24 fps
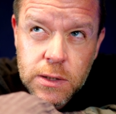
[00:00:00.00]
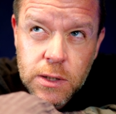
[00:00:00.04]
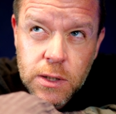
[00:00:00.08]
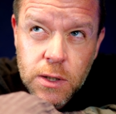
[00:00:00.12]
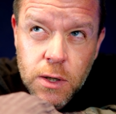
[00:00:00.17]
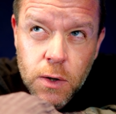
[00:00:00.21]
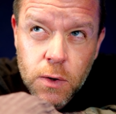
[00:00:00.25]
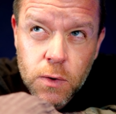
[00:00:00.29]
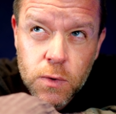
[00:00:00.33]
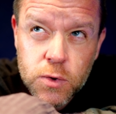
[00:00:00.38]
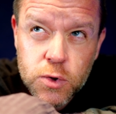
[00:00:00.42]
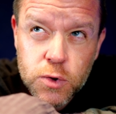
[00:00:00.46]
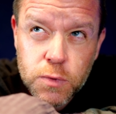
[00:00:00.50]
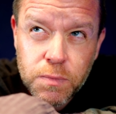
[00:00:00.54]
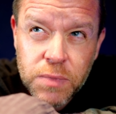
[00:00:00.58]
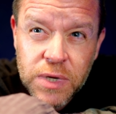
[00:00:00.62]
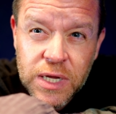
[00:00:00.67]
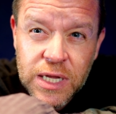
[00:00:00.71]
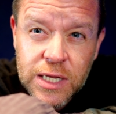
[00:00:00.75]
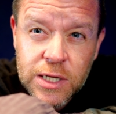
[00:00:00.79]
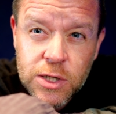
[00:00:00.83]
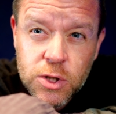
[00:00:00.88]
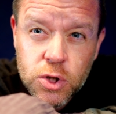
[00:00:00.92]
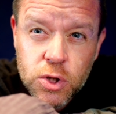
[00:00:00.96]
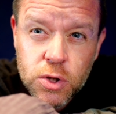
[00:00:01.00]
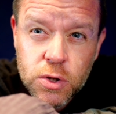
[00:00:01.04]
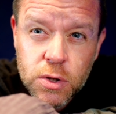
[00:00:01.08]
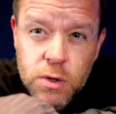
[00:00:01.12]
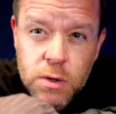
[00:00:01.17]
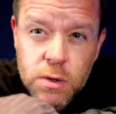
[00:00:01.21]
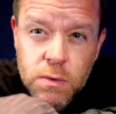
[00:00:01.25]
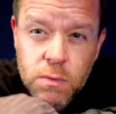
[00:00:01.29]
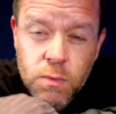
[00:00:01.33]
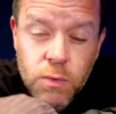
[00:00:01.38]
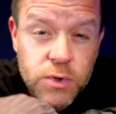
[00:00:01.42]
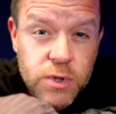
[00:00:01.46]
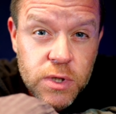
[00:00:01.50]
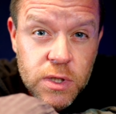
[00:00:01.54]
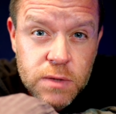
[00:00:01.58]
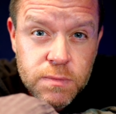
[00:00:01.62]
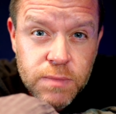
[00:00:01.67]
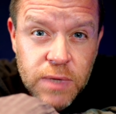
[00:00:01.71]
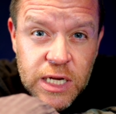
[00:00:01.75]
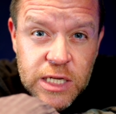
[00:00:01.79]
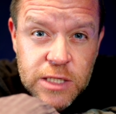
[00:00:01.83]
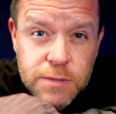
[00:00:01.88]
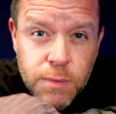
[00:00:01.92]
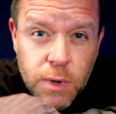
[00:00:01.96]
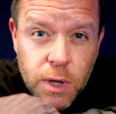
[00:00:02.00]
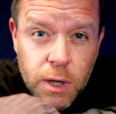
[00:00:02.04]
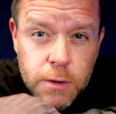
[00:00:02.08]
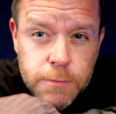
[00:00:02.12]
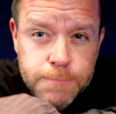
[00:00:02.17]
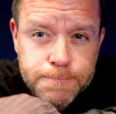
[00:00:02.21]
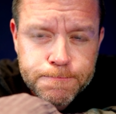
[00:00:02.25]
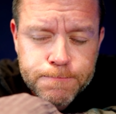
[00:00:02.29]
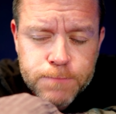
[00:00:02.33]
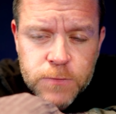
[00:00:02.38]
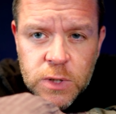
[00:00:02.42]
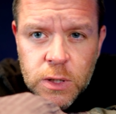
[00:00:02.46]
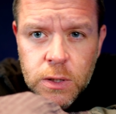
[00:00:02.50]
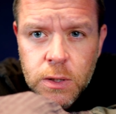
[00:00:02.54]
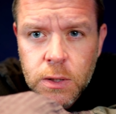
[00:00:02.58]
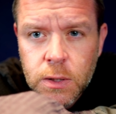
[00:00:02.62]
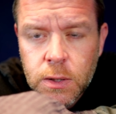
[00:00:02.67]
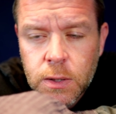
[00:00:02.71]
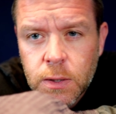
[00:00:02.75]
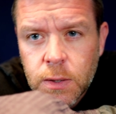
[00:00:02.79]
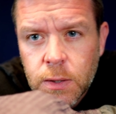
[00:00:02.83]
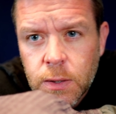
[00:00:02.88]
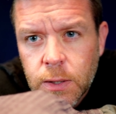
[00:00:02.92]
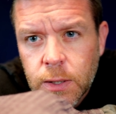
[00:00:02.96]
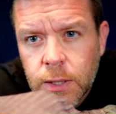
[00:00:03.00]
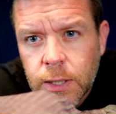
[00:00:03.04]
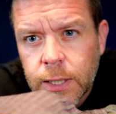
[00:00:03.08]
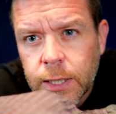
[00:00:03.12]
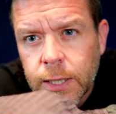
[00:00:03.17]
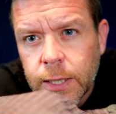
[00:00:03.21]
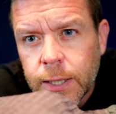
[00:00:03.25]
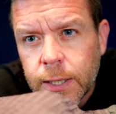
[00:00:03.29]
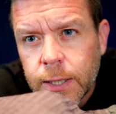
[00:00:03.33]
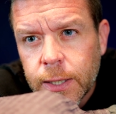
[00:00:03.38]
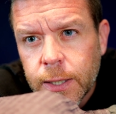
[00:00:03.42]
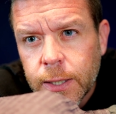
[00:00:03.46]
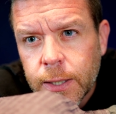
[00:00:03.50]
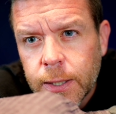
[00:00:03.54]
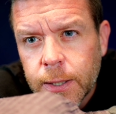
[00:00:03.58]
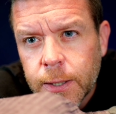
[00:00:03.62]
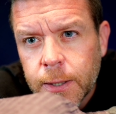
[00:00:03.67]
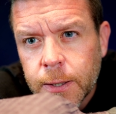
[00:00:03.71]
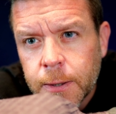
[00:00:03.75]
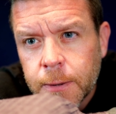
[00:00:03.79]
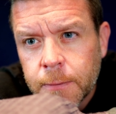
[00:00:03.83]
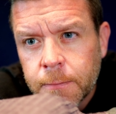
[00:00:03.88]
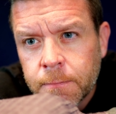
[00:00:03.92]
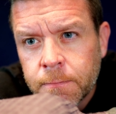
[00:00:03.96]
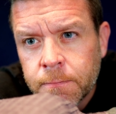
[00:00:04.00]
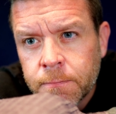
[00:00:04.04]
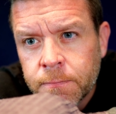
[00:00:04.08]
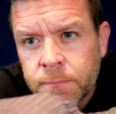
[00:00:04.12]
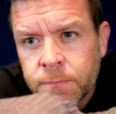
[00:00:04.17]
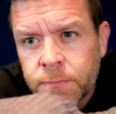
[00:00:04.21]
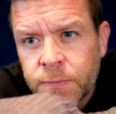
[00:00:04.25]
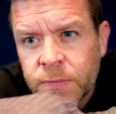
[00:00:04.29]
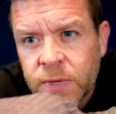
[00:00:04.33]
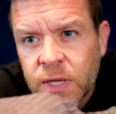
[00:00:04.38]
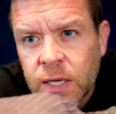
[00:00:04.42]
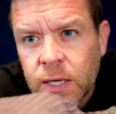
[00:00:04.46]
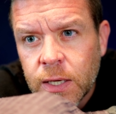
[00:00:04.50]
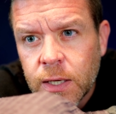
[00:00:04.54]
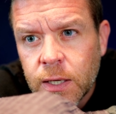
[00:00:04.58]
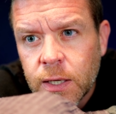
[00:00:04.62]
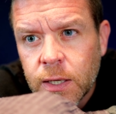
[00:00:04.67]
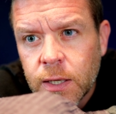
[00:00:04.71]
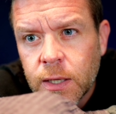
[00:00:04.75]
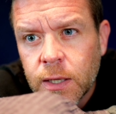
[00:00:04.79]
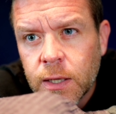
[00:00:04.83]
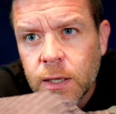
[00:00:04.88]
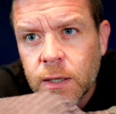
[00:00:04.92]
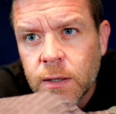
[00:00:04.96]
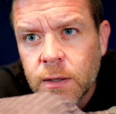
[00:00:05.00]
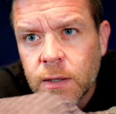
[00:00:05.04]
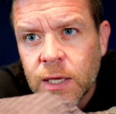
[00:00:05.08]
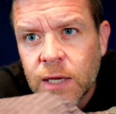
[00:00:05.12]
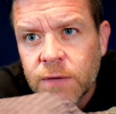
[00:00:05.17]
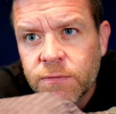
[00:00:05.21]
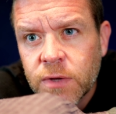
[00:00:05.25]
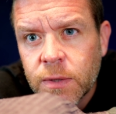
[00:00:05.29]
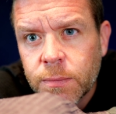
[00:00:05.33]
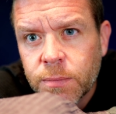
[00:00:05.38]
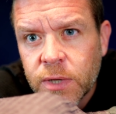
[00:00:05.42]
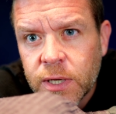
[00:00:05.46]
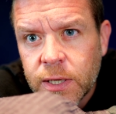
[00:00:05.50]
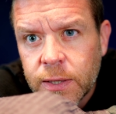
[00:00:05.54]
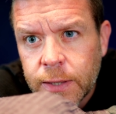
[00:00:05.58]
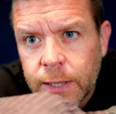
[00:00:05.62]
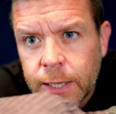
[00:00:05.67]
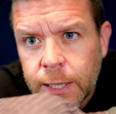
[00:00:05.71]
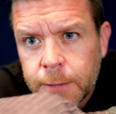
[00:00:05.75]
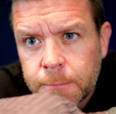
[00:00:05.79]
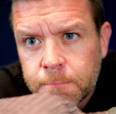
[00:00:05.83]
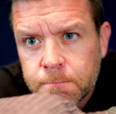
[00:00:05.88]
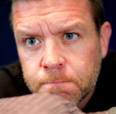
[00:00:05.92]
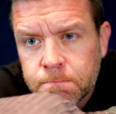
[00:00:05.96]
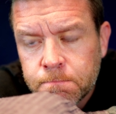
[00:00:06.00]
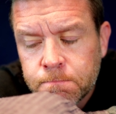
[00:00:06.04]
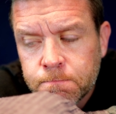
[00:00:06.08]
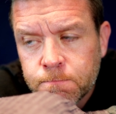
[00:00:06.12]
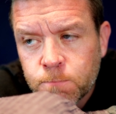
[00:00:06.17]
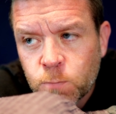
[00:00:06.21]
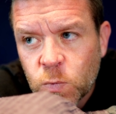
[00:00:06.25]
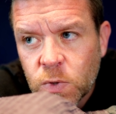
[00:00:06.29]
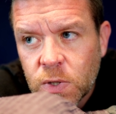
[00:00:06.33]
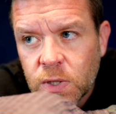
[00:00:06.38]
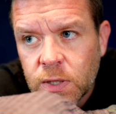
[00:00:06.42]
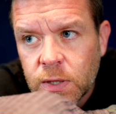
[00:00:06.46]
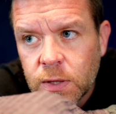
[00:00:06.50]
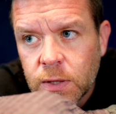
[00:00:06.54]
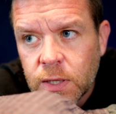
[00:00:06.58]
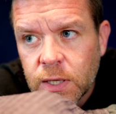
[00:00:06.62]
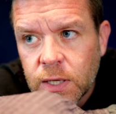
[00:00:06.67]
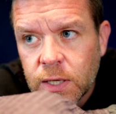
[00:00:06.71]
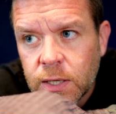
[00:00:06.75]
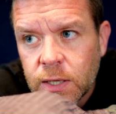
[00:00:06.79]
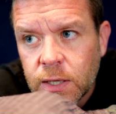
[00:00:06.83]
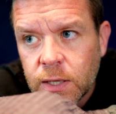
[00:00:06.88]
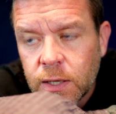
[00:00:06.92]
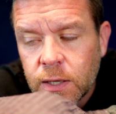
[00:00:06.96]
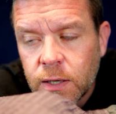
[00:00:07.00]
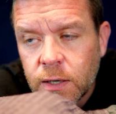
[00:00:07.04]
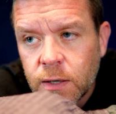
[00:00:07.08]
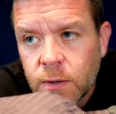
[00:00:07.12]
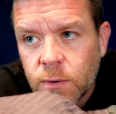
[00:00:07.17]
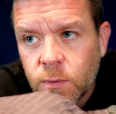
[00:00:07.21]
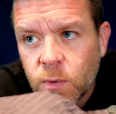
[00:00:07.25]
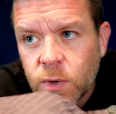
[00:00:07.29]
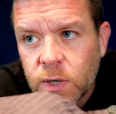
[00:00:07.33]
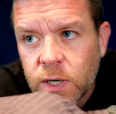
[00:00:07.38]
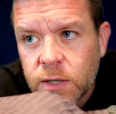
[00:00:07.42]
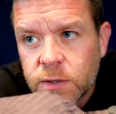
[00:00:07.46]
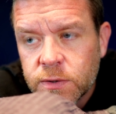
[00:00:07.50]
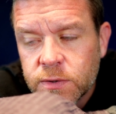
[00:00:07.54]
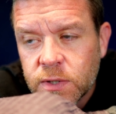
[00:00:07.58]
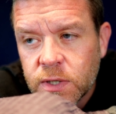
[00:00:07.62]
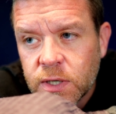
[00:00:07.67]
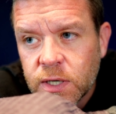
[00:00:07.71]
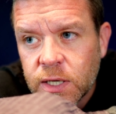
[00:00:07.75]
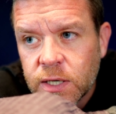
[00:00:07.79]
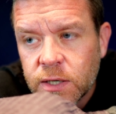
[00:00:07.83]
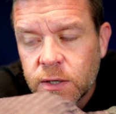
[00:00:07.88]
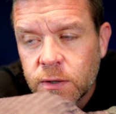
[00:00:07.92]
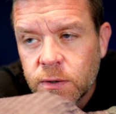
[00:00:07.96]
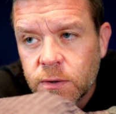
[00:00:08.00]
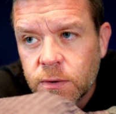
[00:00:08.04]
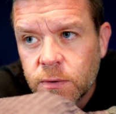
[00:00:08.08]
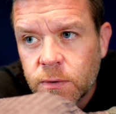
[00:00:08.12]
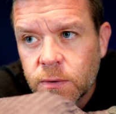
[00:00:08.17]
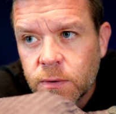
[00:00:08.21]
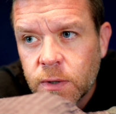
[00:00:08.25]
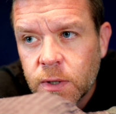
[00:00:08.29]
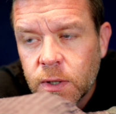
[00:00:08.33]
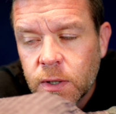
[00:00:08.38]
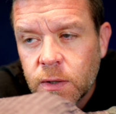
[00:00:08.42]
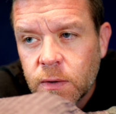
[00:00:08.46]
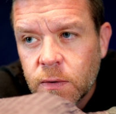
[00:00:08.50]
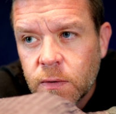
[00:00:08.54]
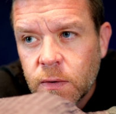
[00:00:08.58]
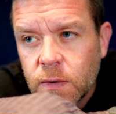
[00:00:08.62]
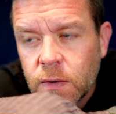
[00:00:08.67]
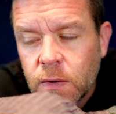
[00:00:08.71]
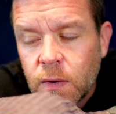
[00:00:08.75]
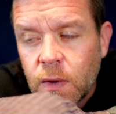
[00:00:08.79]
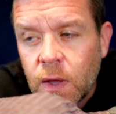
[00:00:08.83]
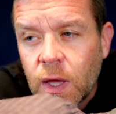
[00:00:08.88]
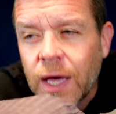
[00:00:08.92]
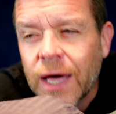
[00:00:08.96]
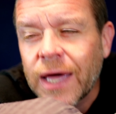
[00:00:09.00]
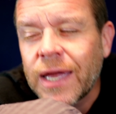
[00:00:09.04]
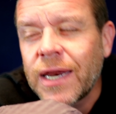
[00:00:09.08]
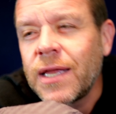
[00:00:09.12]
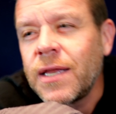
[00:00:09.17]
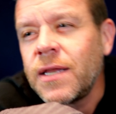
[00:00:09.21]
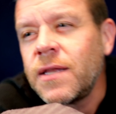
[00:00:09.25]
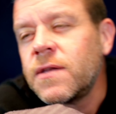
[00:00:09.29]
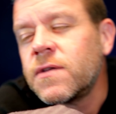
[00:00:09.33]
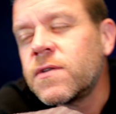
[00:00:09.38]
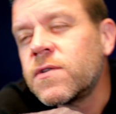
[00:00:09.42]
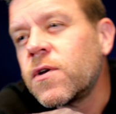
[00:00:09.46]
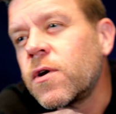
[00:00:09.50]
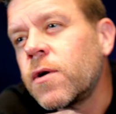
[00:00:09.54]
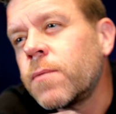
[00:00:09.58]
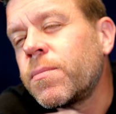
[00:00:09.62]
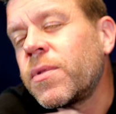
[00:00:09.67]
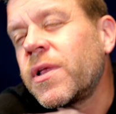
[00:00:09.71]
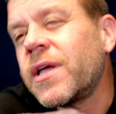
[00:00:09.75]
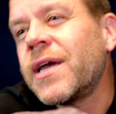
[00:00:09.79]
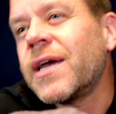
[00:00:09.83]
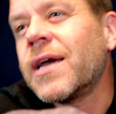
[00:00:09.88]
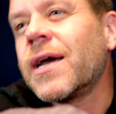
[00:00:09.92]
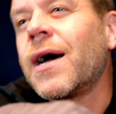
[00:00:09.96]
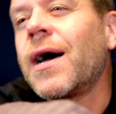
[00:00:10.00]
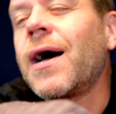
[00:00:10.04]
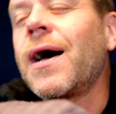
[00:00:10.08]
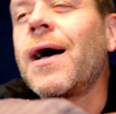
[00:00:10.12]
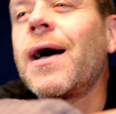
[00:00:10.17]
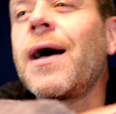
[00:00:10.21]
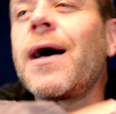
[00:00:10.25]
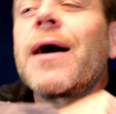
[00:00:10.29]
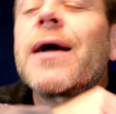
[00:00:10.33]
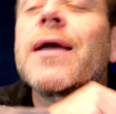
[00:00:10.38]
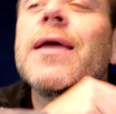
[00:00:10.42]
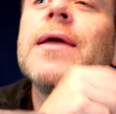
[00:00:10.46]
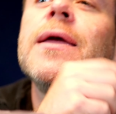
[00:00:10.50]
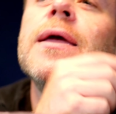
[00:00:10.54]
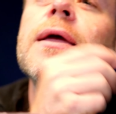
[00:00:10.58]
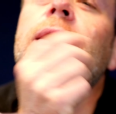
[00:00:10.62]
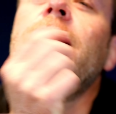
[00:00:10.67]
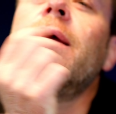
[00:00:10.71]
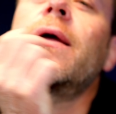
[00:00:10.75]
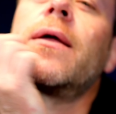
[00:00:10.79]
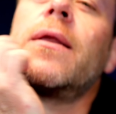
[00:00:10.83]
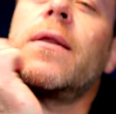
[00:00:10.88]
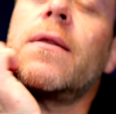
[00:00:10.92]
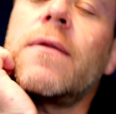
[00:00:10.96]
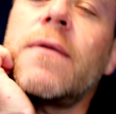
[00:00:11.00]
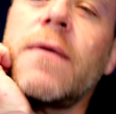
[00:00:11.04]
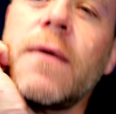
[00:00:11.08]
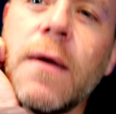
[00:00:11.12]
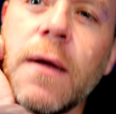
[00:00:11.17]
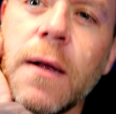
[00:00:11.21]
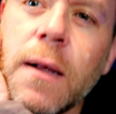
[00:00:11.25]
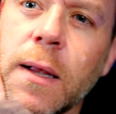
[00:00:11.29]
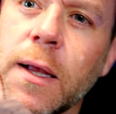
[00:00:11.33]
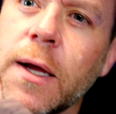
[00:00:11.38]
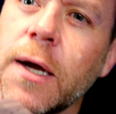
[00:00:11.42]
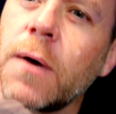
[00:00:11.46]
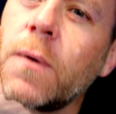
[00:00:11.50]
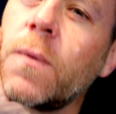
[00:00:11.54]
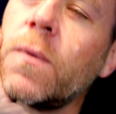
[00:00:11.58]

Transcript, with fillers: coach pitch, which is baseball. Um, and definitely played that. And then what else did I do? I didn't start playing hockey until I